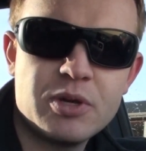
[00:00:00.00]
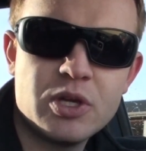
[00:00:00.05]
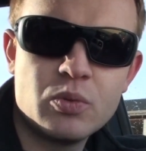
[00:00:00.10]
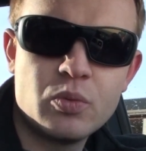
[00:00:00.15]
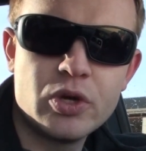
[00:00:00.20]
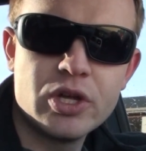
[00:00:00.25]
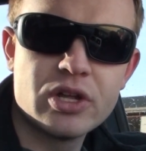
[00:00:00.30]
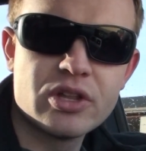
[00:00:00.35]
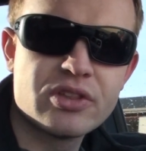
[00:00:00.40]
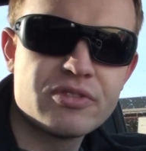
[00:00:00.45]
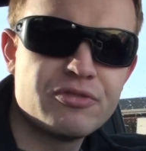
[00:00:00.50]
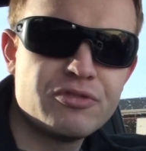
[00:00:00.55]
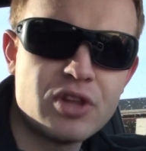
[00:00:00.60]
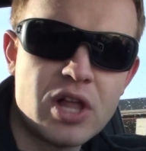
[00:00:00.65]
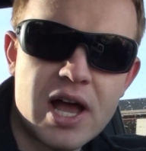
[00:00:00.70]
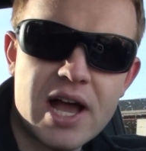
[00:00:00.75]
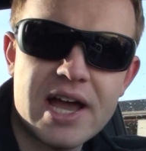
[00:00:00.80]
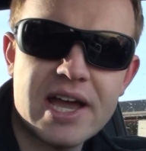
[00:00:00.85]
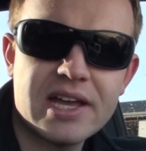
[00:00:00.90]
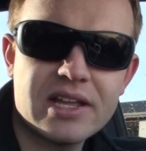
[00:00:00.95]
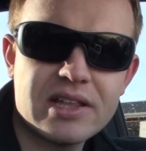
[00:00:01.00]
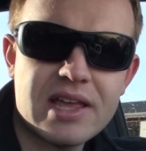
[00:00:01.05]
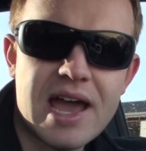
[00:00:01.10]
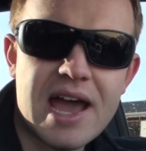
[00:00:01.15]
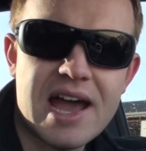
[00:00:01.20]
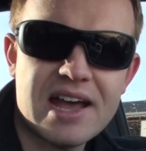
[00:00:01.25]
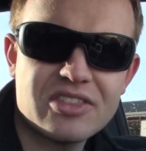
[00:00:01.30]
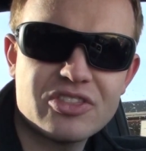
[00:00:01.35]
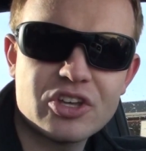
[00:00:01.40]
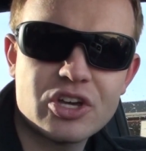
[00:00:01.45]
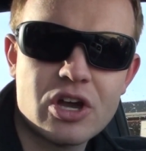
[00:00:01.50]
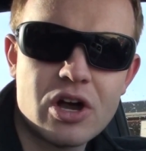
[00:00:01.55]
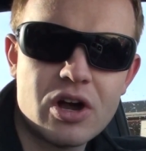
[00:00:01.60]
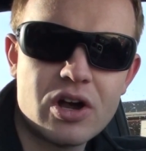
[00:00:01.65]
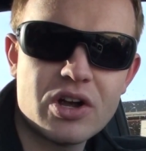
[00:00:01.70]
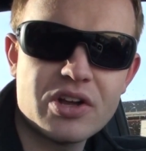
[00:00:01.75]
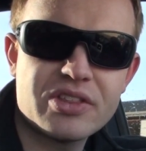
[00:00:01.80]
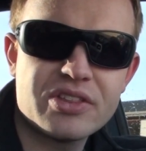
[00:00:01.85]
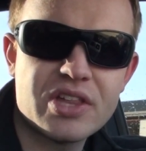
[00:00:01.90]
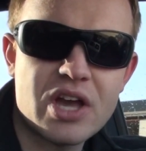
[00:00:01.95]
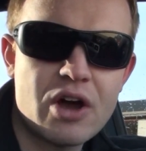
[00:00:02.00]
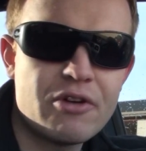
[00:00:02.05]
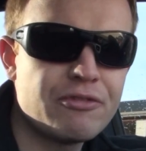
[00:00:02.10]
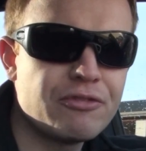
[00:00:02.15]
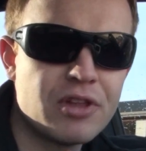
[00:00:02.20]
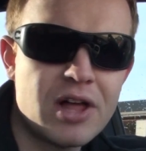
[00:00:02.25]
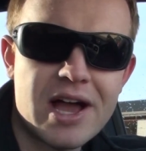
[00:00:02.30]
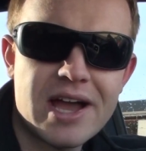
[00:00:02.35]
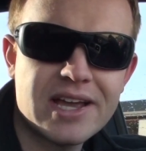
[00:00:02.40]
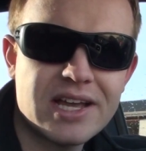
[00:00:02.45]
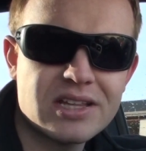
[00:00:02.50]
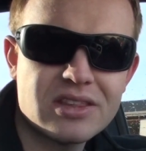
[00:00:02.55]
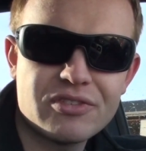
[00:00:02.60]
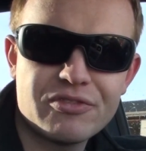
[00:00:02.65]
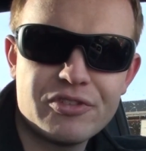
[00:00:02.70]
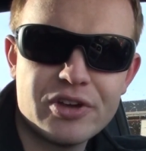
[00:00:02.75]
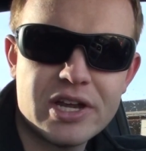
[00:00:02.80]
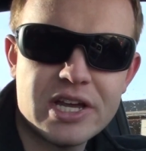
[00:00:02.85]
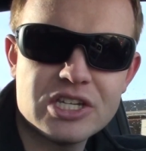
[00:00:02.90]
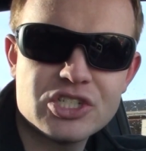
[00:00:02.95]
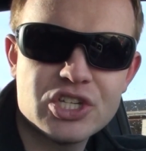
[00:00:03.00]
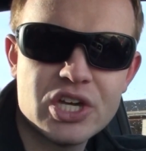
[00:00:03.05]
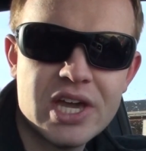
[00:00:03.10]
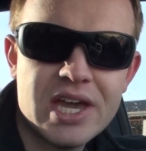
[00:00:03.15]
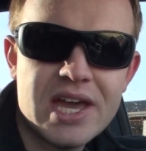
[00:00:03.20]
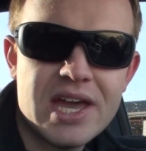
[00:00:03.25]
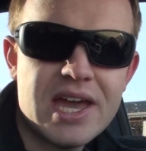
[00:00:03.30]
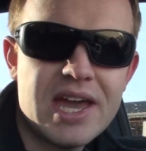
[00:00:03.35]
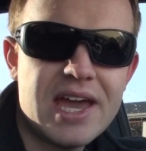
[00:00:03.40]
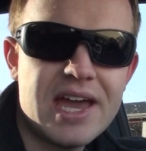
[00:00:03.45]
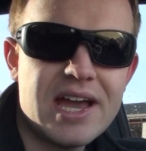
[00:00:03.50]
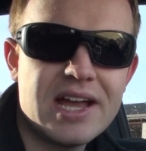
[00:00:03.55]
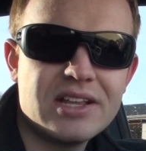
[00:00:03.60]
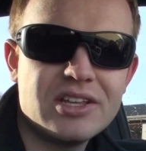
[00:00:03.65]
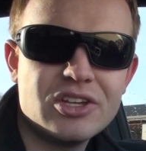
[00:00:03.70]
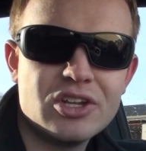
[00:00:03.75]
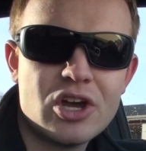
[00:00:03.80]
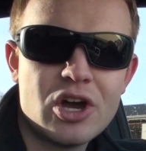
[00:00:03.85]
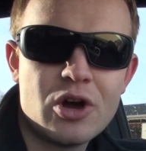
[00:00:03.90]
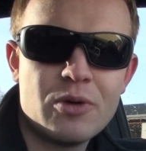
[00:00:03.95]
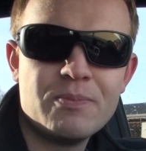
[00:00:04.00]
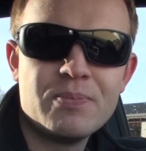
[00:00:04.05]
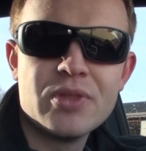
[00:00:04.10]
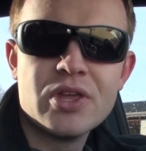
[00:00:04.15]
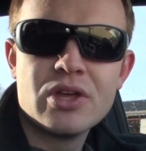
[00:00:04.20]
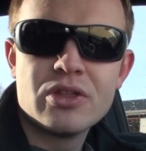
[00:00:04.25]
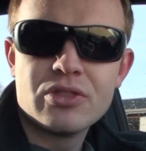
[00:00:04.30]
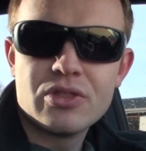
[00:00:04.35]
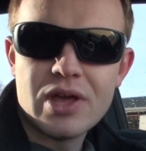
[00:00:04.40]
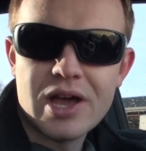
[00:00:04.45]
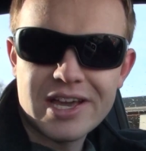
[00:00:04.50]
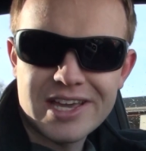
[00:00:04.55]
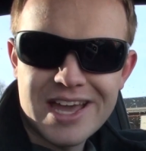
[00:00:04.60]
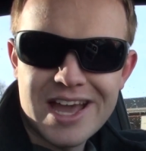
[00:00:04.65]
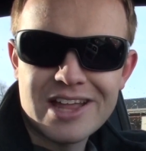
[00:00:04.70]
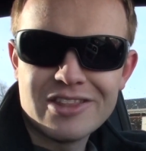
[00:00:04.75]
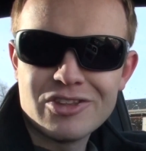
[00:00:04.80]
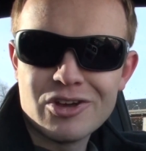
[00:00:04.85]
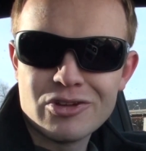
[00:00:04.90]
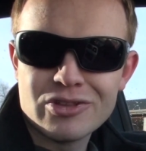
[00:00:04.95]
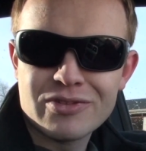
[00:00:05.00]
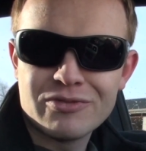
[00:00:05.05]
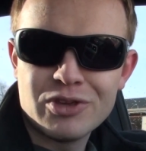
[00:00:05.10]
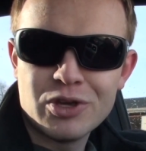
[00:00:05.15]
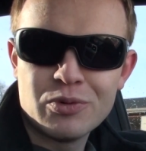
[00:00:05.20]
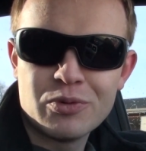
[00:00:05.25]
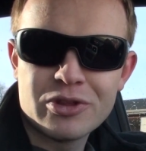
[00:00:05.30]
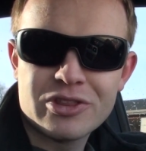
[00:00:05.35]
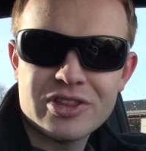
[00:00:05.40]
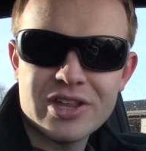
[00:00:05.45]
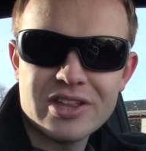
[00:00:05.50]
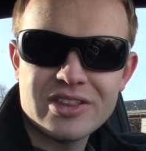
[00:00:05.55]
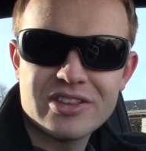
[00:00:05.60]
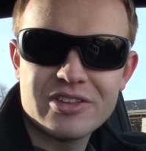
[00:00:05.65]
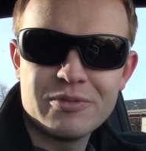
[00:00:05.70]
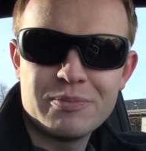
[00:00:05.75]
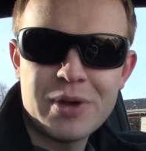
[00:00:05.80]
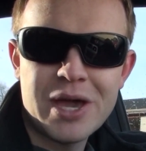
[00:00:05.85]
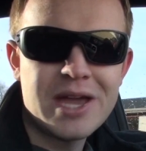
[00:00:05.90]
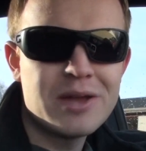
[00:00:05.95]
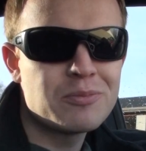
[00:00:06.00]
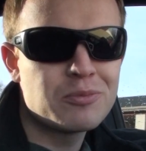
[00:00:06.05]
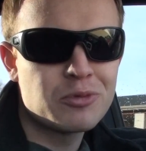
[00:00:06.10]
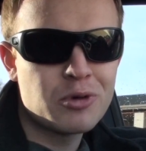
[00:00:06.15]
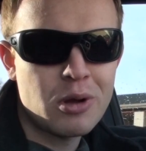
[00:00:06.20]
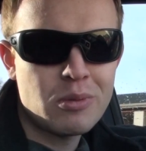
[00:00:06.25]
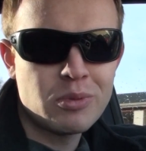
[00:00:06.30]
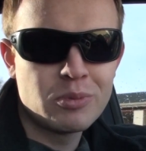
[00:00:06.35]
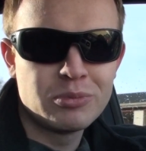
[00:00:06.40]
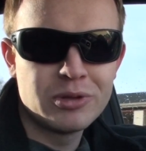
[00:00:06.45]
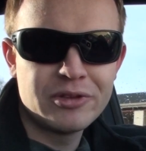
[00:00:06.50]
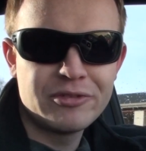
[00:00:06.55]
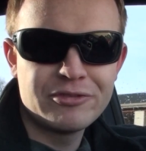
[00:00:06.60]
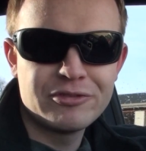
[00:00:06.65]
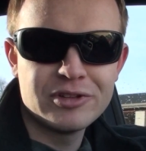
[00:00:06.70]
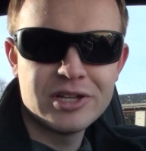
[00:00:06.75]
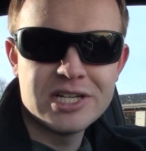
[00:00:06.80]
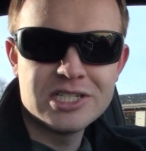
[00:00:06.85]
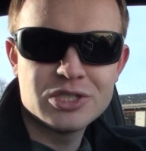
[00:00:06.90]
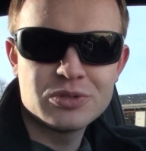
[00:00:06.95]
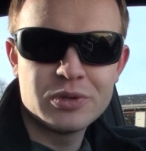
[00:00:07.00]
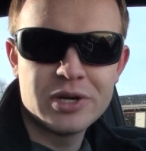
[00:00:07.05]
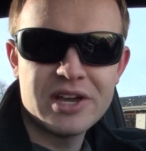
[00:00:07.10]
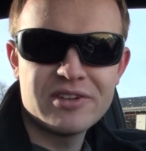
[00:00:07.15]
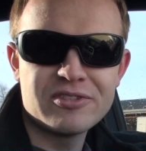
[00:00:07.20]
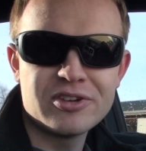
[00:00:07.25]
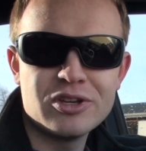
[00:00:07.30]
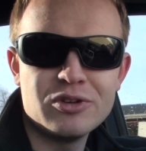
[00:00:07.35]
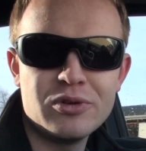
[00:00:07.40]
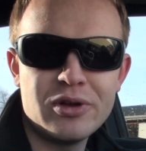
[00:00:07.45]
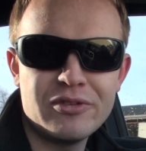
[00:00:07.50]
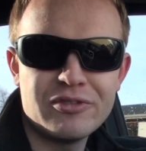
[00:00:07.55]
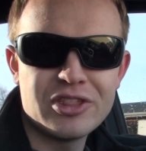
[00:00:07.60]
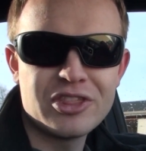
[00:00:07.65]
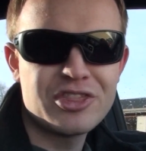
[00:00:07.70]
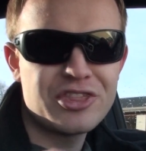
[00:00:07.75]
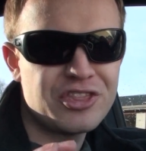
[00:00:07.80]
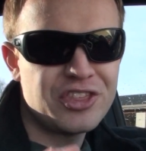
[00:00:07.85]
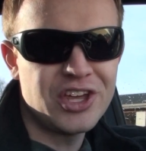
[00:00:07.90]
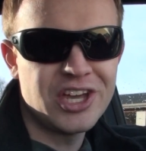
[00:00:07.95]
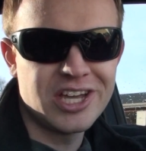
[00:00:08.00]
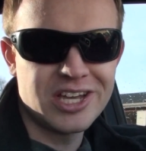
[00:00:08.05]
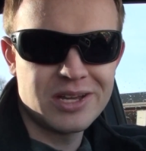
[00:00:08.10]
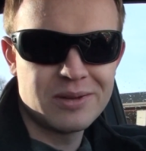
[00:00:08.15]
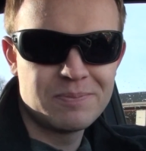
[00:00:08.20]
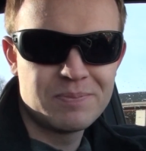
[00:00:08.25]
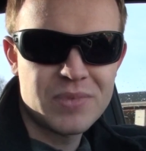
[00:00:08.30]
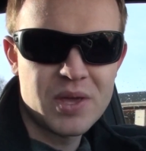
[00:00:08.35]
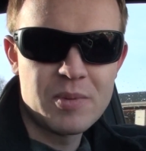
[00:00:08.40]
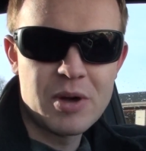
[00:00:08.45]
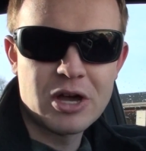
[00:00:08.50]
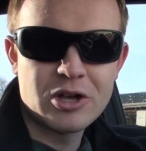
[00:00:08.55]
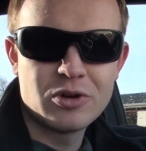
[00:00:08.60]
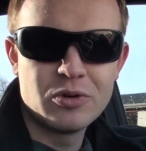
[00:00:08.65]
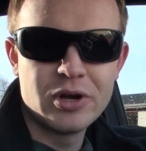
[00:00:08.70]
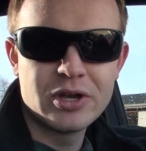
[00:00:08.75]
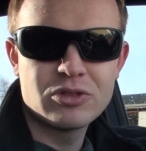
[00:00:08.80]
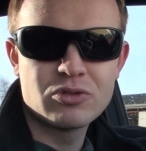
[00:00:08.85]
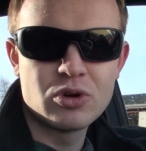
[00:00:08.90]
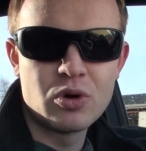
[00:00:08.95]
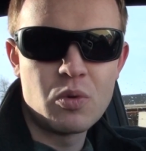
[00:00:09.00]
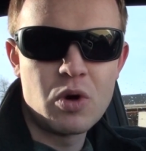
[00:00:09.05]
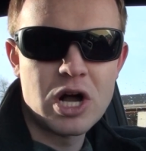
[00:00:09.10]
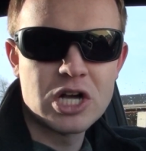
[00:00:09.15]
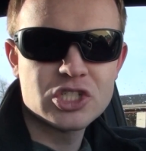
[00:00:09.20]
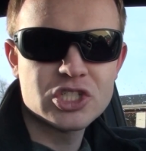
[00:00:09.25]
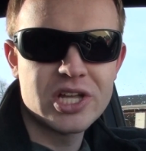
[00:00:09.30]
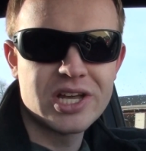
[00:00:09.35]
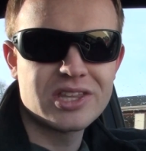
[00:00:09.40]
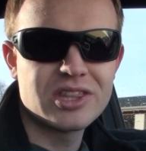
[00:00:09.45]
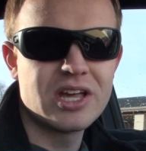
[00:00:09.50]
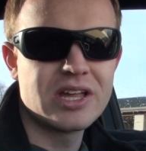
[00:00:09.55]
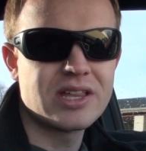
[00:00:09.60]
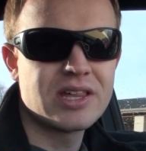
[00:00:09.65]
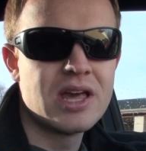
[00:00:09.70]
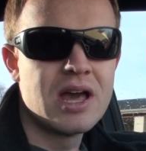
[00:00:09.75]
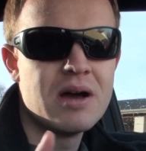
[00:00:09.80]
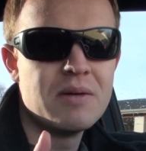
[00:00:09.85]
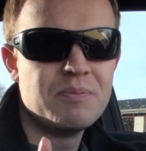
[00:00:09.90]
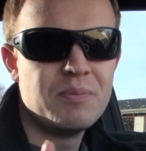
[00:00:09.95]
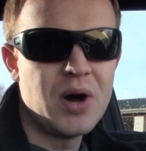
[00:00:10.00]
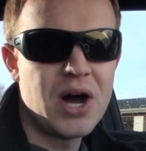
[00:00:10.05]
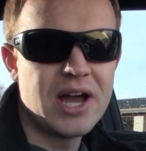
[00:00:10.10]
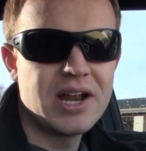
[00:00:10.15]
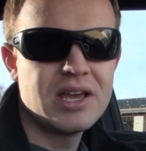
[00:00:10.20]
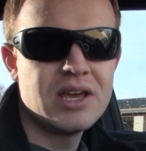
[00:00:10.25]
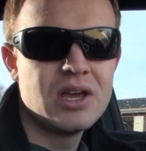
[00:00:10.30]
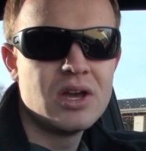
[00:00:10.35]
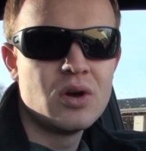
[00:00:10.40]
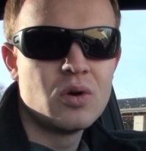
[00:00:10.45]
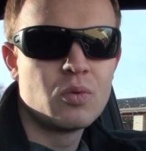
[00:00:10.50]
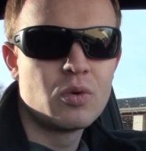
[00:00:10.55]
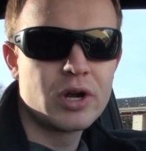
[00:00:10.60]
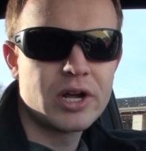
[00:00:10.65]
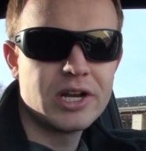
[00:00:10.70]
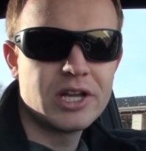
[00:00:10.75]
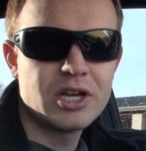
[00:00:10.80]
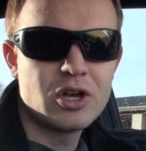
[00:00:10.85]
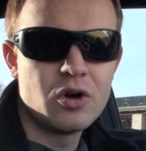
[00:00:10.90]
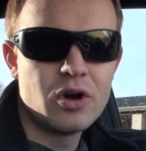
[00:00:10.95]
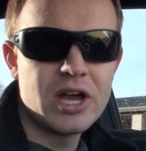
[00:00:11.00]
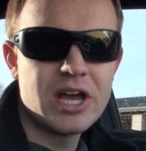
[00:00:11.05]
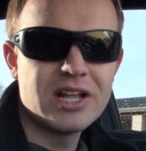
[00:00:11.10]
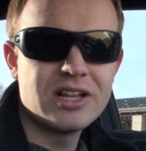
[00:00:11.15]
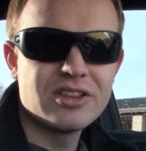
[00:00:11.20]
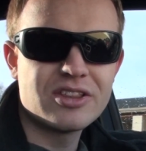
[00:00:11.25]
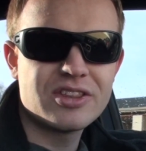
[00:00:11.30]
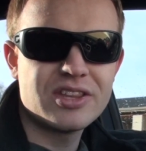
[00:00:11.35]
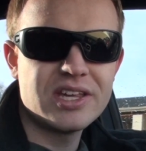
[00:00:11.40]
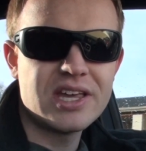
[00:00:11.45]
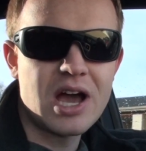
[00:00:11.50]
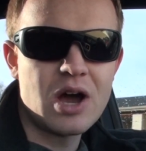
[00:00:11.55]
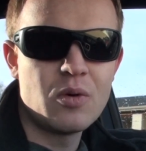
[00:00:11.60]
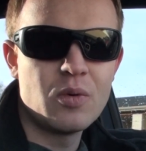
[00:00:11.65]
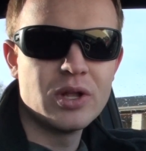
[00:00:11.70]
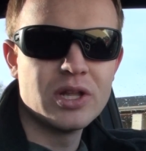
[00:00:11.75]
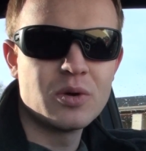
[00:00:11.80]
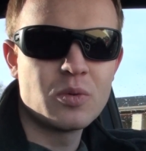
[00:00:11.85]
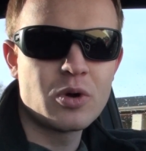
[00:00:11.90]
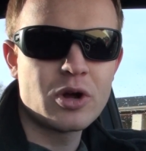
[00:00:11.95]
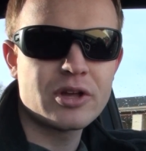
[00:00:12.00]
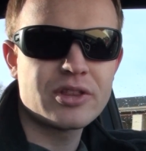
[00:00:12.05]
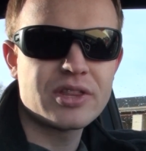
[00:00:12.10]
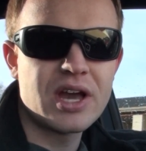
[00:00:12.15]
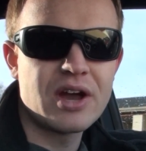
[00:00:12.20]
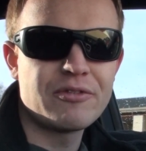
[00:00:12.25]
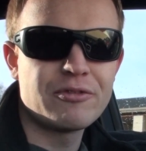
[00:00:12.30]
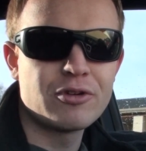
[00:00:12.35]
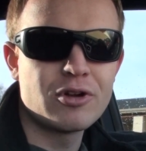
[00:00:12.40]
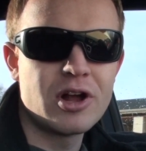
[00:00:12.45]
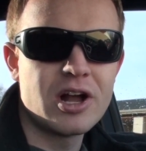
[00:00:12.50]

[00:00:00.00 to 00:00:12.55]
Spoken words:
wheels flying at the car itself, flying at the finish. And you know, again, those of you with sensitive paint probably flinch whenever you even think about going through a wash like this. But we're gonna go ahead and see how well it works out for